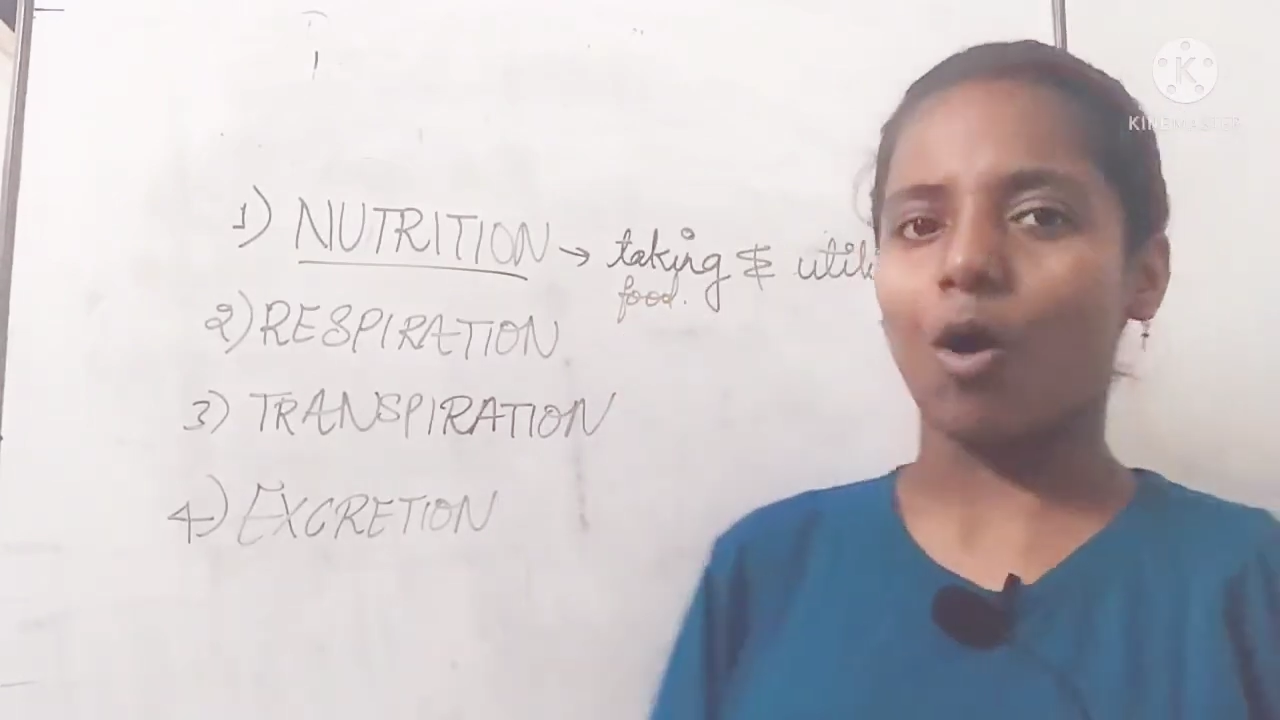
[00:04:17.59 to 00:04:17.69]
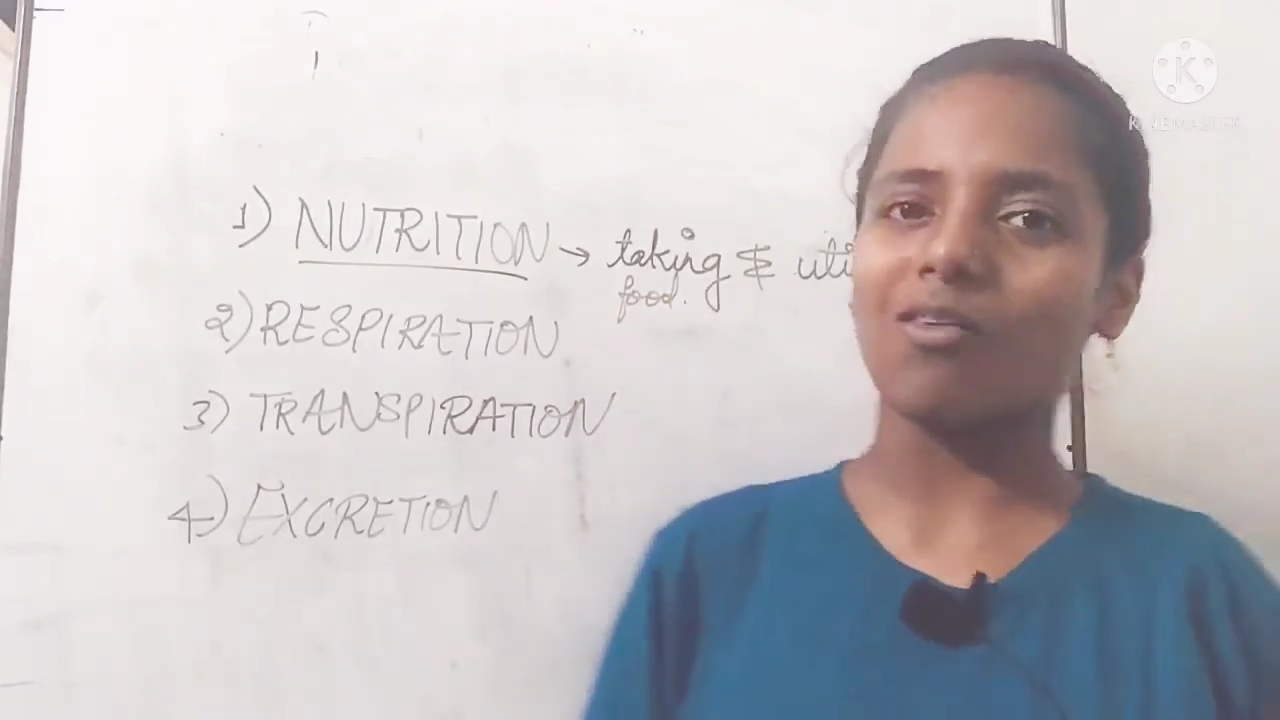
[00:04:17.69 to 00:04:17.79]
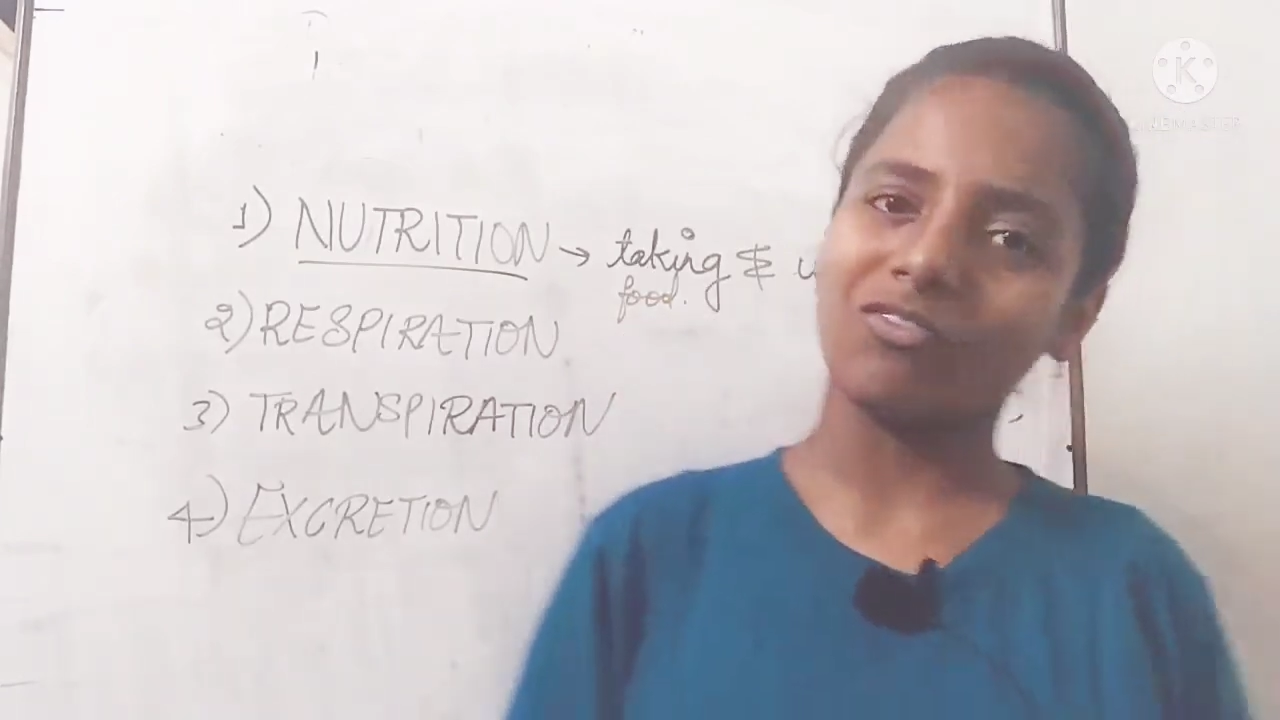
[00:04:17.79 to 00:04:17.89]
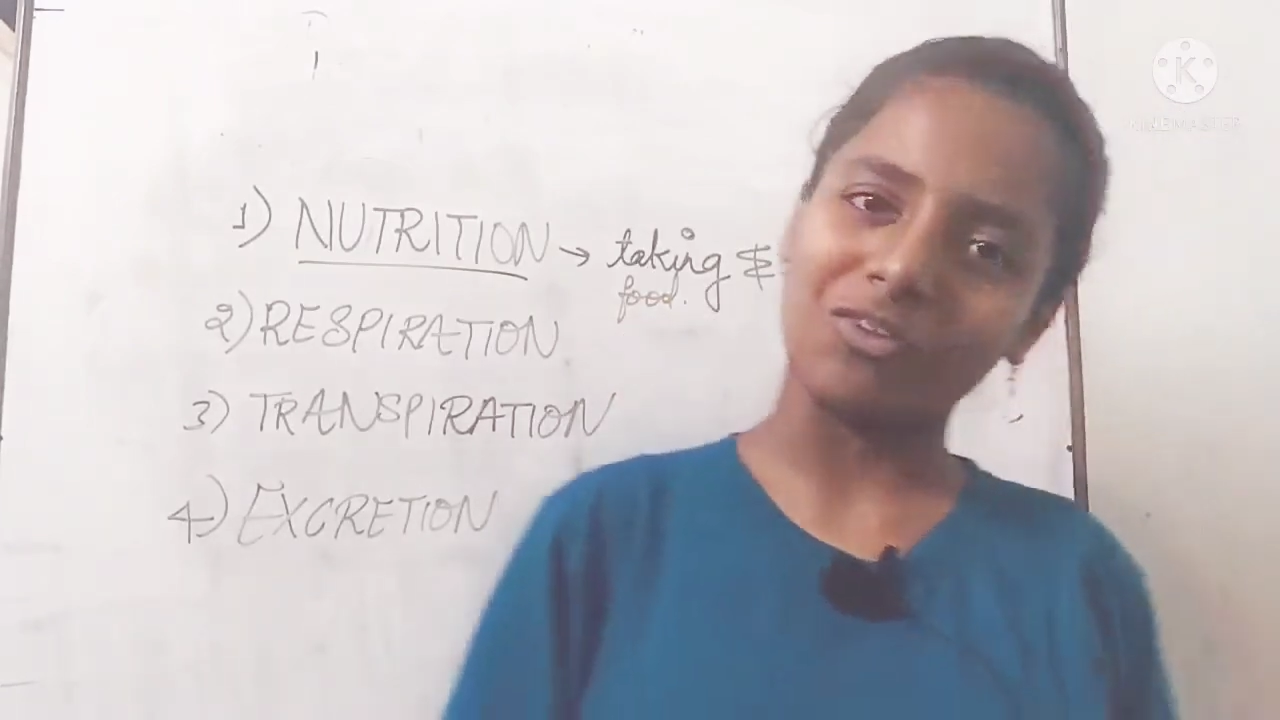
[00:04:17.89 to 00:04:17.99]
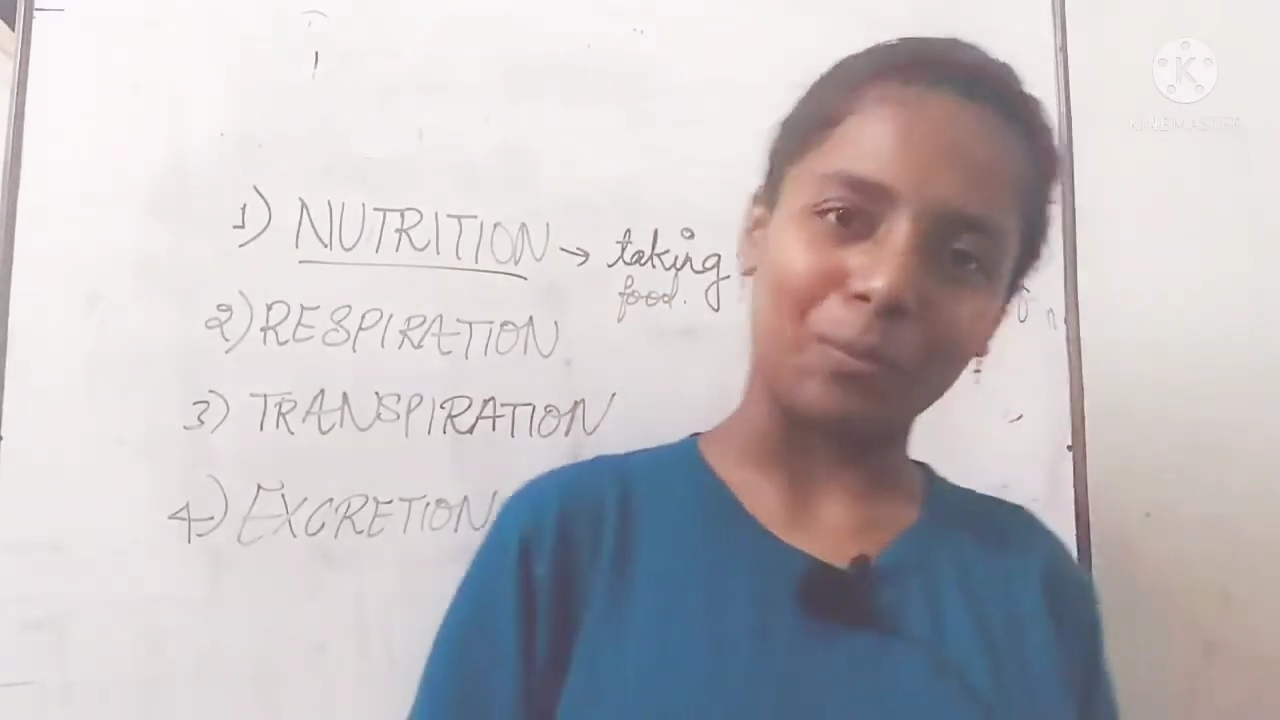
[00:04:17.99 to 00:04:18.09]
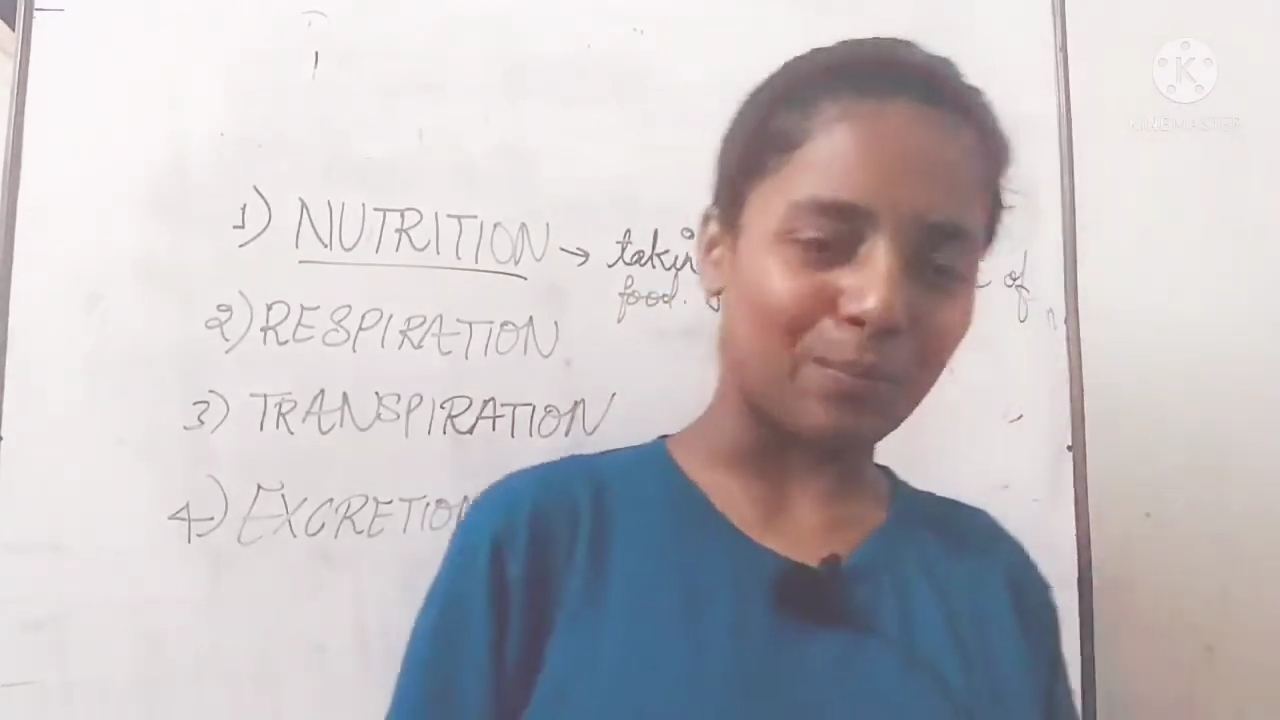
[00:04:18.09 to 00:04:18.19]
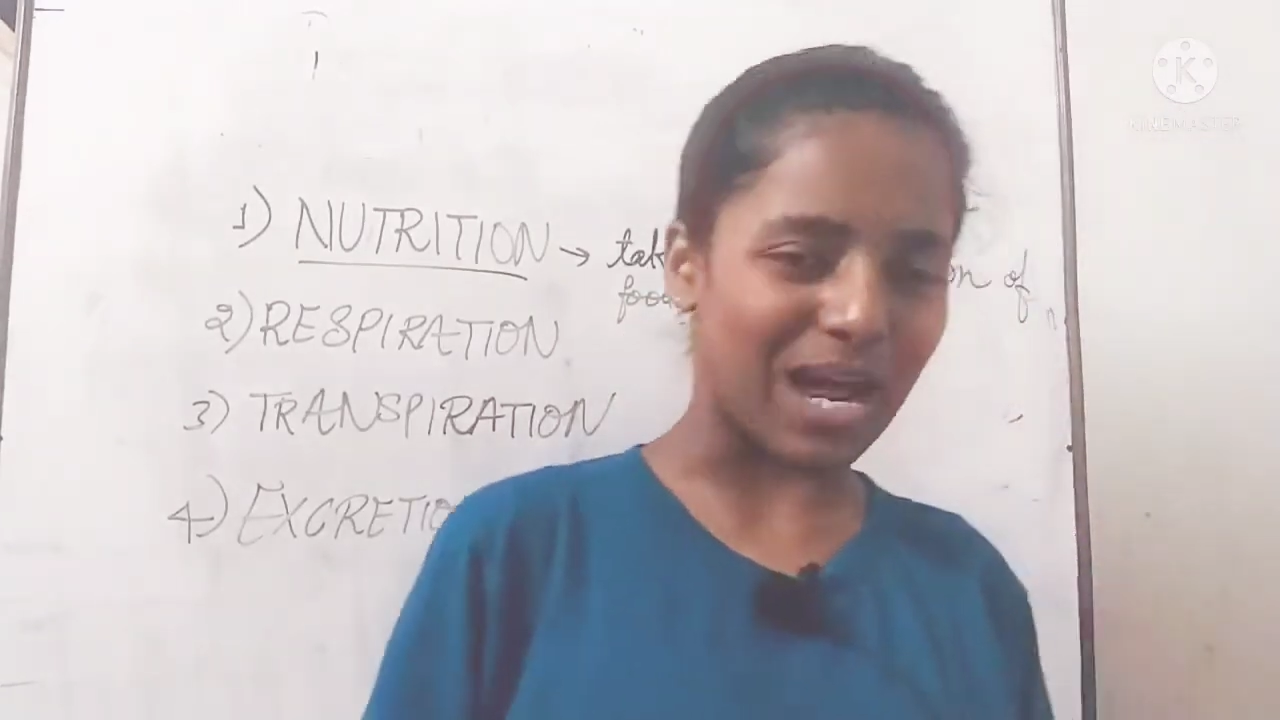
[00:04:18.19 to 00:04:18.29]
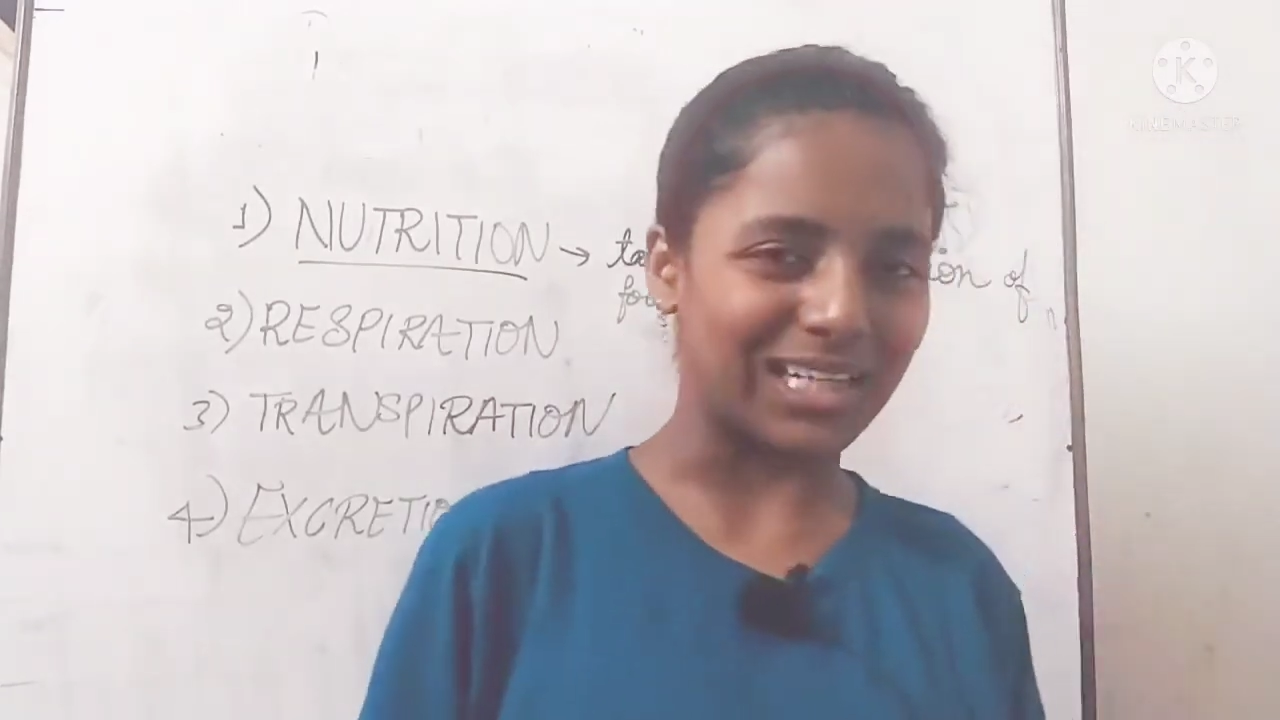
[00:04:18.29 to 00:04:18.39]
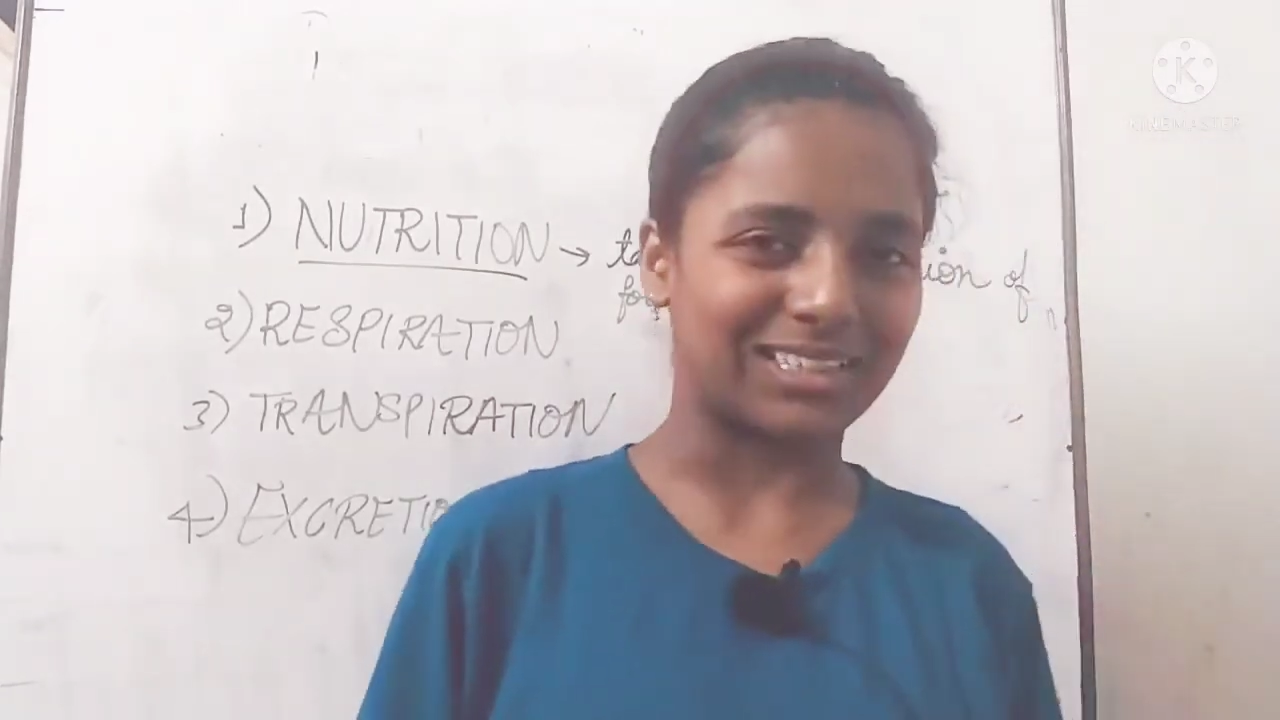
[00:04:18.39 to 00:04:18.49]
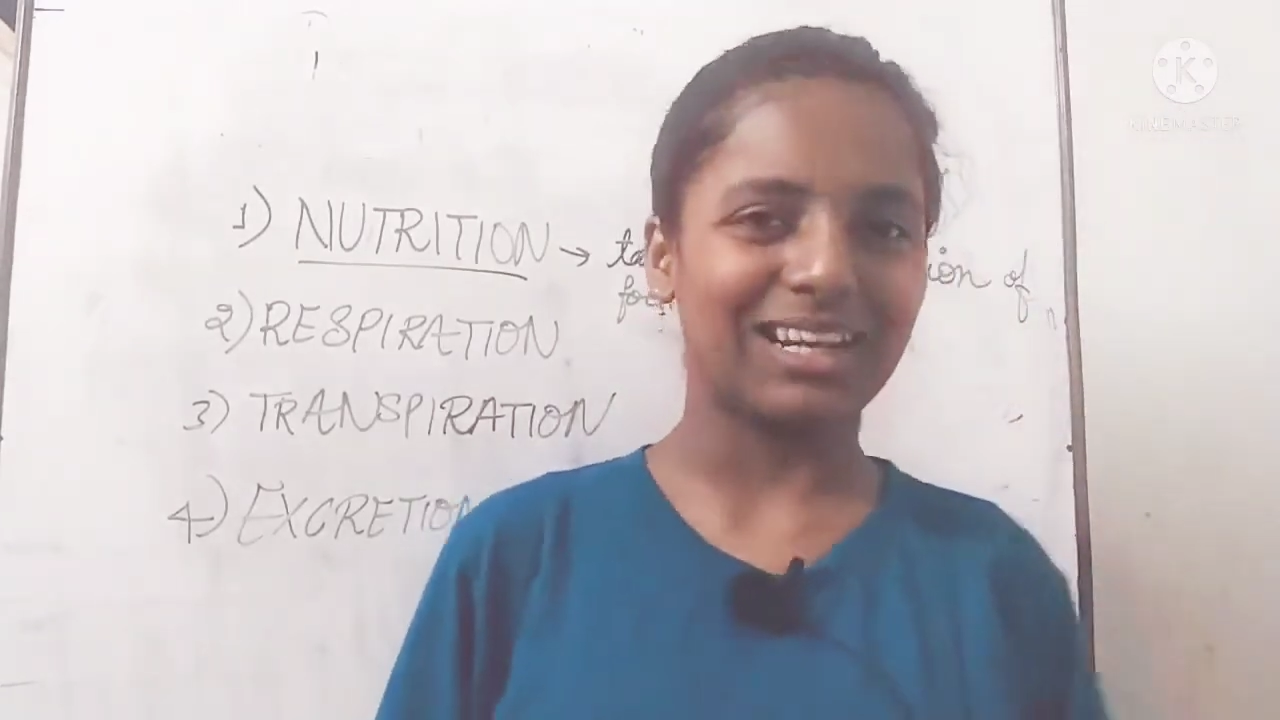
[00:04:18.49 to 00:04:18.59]
of
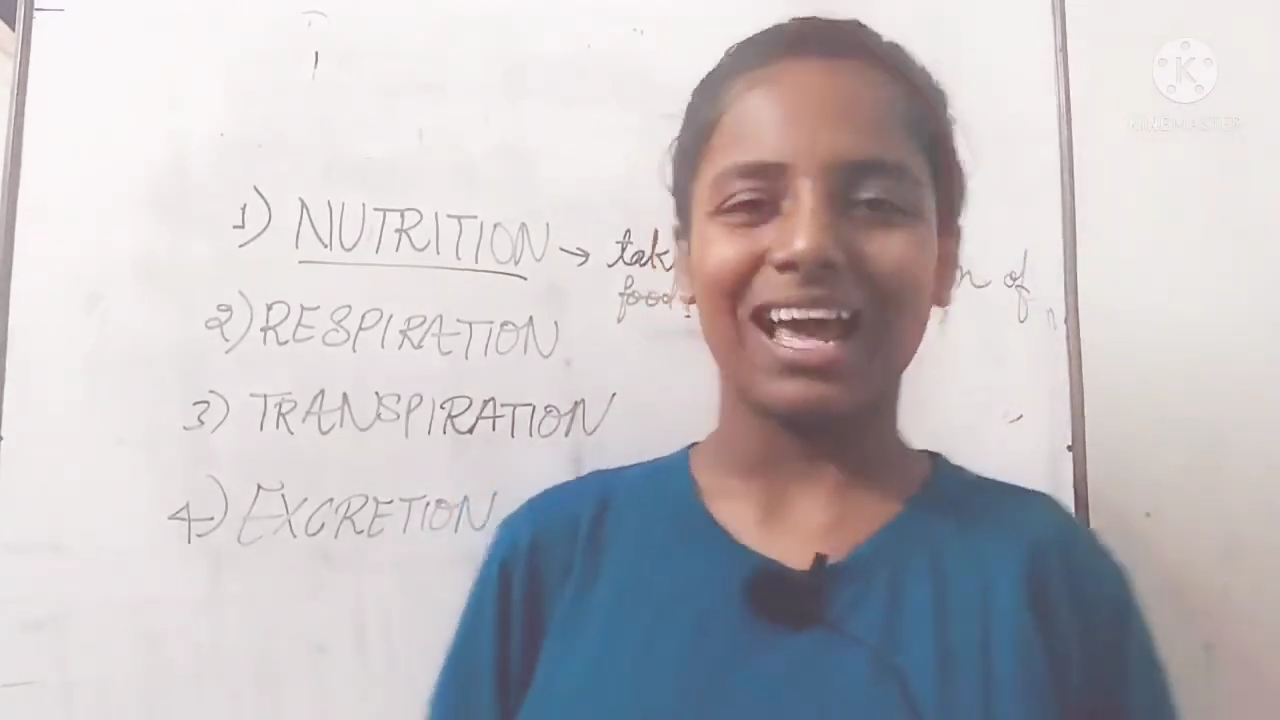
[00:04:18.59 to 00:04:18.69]
blood.